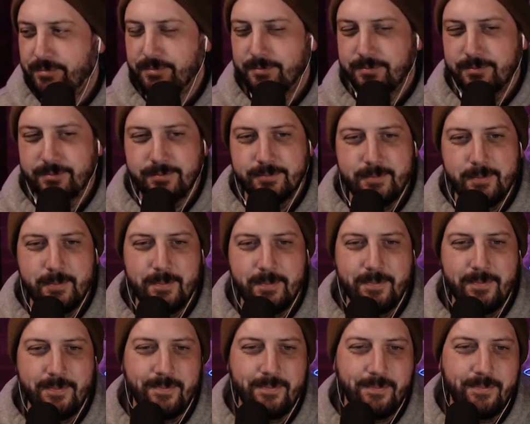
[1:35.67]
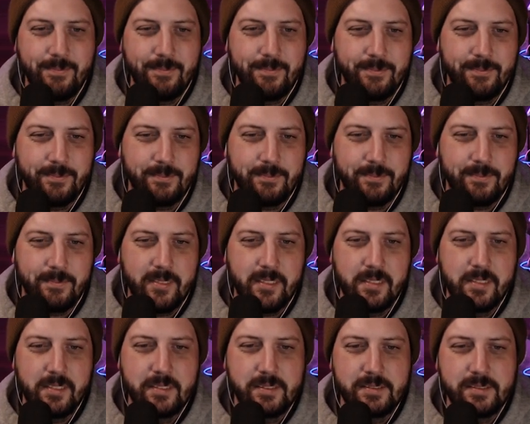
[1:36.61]

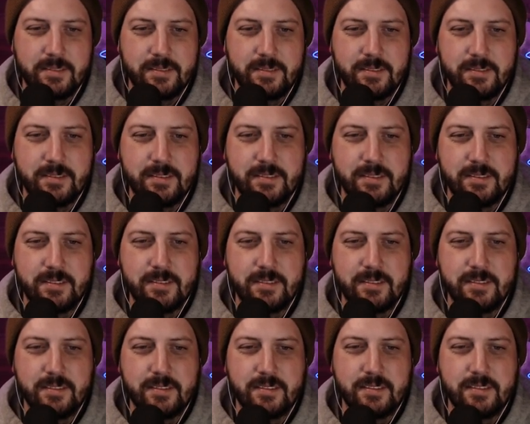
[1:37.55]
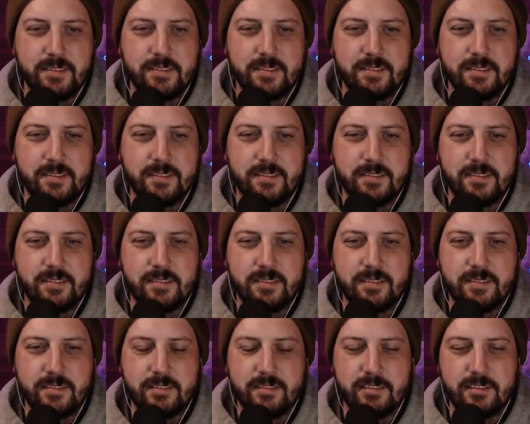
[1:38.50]

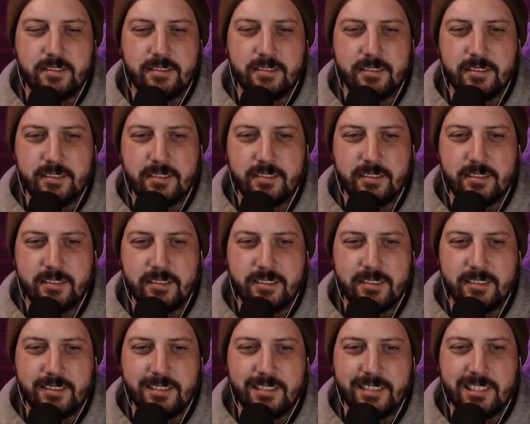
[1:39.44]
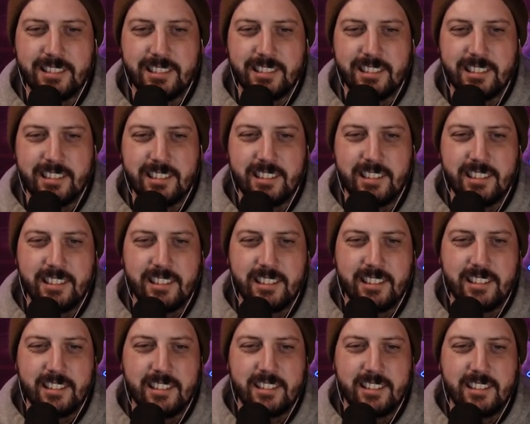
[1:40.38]

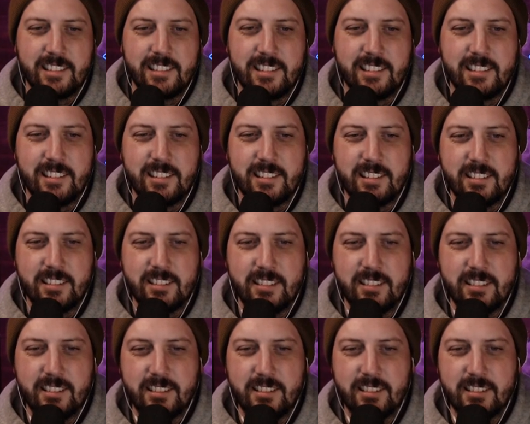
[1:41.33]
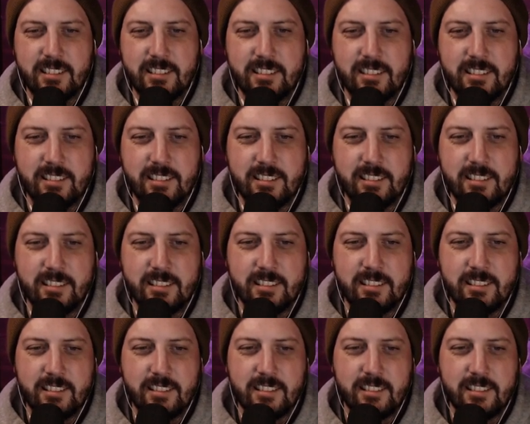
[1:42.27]

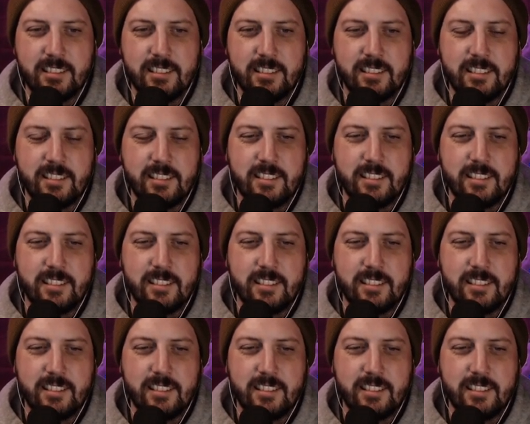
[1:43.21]
This person isn't speaking.